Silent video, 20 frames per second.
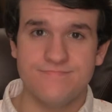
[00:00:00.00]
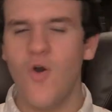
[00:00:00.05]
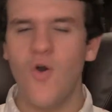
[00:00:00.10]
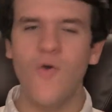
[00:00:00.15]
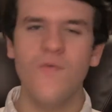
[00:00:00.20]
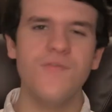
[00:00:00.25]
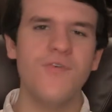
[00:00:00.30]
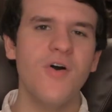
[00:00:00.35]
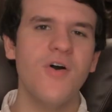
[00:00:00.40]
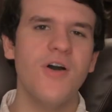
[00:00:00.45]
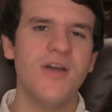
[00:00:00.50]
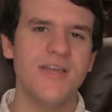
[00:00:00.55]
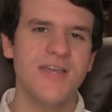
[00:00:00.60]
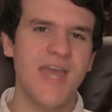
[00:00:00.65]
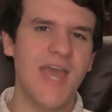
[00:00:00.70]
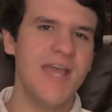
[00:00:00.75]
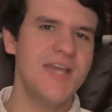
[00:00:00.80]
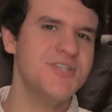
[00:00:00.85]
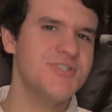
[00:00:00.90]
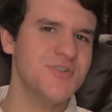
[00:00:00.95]
Overall, in
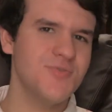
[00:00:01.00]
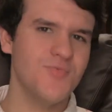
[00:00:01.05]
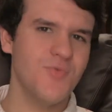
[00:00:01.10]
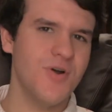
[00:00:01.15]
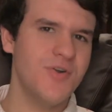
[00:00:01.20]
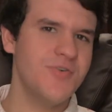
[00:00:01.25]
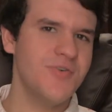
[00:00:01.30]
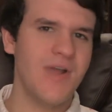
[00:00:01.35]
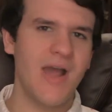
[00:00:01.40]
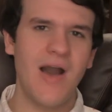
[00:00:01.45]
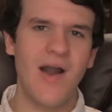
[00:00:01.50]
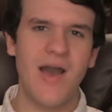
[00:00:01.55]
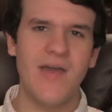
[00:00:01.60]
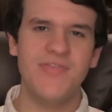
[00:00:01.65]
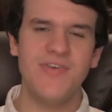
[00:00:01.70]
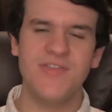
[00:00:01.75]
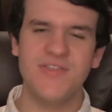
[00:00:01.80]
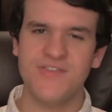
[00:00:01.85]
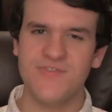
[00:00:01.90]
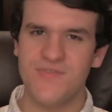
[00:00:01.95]
case you're wondering how I
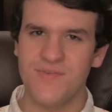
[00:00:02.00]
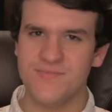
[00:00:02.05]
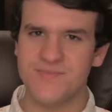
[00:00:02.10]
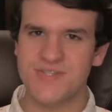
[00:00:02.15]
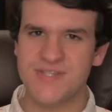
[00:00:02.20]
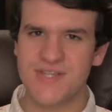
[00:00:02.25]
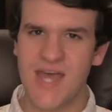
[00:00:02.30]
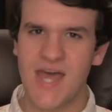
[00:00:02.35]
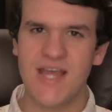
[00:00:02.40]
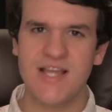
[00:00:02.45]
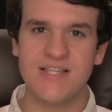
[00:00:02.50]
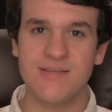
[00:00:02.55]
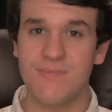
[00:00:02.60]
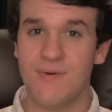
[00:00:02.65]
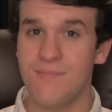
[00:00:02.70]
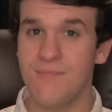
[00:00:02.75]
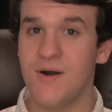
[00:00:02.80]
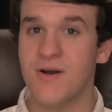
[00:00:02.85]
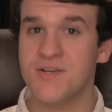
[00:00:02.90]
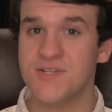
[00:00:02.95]
think this film stacks up
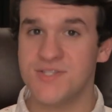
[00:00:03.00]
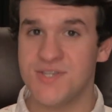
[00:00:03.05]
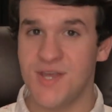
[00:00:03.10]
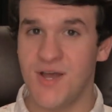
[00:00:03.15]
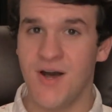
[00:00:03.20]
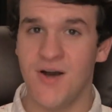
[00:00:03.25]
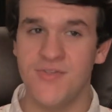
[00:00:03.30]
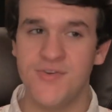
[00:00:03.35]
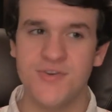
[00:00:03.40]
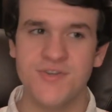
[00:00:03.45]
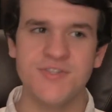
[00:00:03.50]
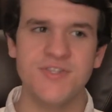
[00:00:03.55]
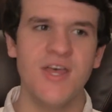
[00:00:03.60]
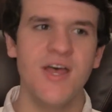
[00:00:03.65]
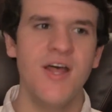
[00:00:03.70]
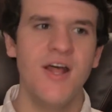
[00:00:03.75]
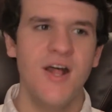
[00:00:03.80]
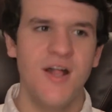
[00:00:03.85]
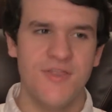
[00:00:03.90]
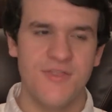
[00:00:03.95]
amongst the others,
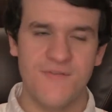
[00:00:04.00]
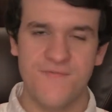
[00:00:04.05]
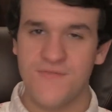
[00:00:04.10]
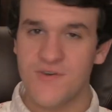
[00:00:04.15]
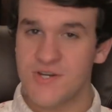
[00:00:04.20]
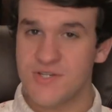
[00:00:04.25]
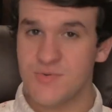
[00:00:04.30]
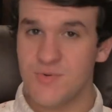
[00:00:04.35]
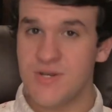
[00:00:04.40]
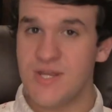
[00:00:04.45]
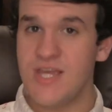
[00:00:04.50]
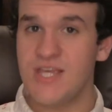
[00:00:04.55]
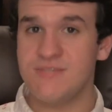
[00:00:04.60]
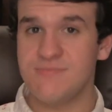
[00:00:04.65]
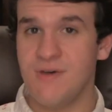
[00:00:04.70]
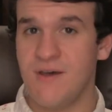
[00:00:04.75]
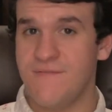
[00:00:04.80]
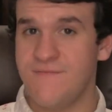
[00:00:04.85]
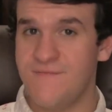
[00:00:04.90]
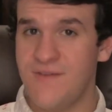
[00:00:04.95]
the first one is
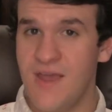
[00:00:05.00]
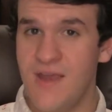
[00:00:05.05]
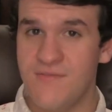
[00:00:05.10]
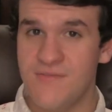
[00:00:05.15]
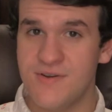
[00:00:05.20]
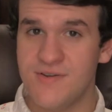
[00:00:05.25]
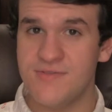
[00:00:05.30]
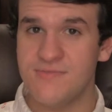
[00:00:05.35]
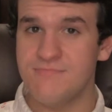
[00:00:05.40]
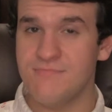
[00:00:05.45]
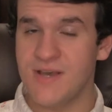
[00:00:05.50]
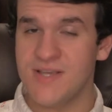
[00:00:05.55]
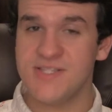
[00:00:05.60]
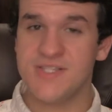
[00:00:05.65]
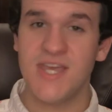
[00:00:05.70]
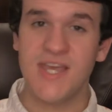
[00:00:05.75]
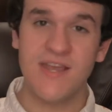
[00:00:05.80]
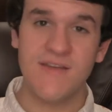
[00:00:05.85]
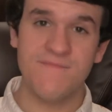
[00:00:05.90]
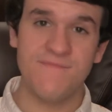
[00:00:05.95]
my favorite. My
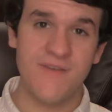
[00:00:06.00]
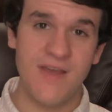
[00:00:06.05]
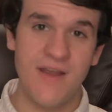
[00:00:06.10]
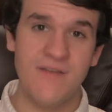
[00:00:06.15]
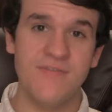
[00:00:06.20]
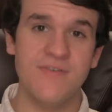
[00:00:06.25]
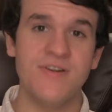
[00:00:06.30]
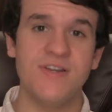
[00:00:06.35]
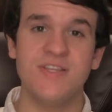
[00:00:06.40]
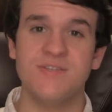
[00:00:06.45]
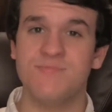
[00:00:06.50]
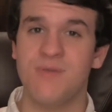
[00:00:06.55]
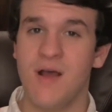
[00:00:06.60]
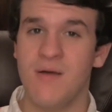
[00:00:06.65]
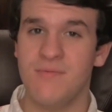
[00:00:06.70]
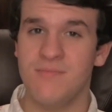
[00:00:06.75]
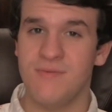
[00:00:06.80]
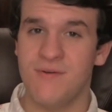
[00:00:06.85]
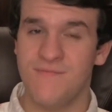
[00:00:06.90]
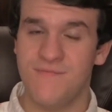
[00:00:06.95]
second favorite is
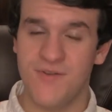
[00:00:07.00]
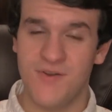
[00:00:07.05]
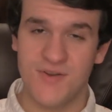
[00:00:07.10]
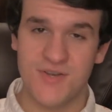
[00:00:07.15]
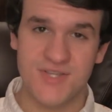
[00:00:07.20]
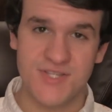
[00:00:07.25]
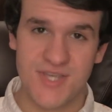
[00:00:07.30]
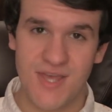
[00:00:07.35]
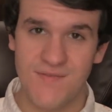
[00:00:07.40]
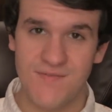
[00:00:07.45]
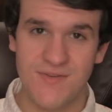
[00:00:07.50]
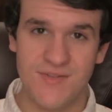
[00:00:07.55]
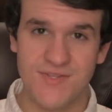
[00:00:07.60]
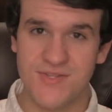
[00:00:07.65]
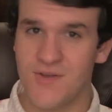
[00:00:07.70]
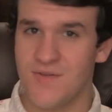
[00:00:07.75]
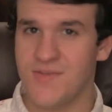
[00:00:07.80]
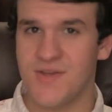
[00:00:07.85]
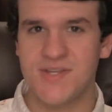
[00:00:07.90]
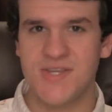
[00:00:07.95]
probably Furious seven,
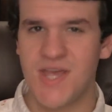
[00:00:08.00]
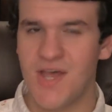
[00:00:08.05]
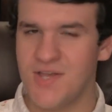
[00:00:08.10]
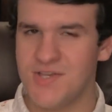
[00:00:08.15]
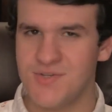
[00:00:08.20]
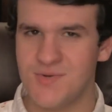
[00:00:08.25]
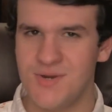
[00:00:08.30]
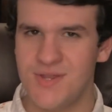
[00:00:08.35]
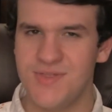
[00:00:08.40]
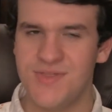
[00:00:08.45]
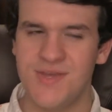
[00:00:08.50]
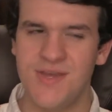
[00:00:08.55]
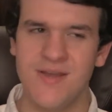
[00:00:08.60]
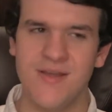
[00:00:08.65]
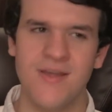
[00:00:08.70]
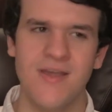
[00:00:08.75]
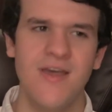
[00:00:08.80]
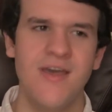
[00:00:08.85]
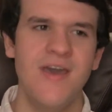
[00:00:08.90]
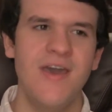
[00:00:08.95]
so if that tells you anything.